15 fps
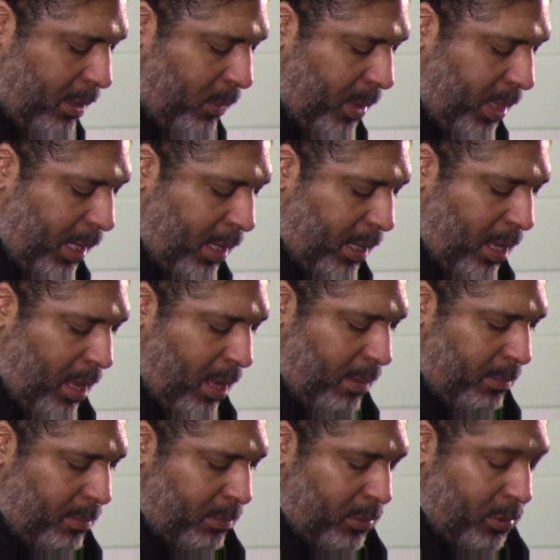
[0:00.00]
when it
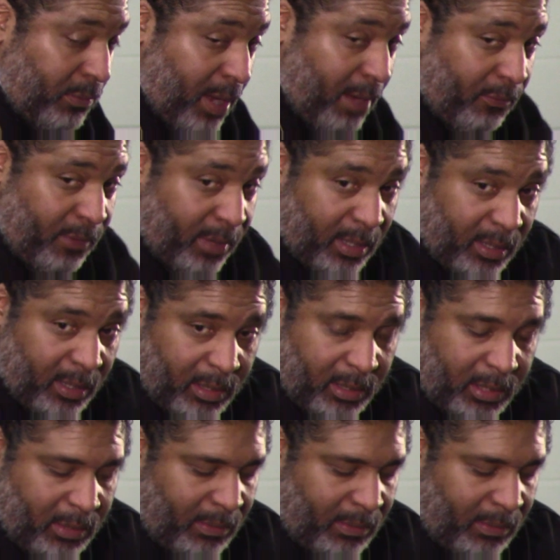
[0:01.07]
comes, Reverend,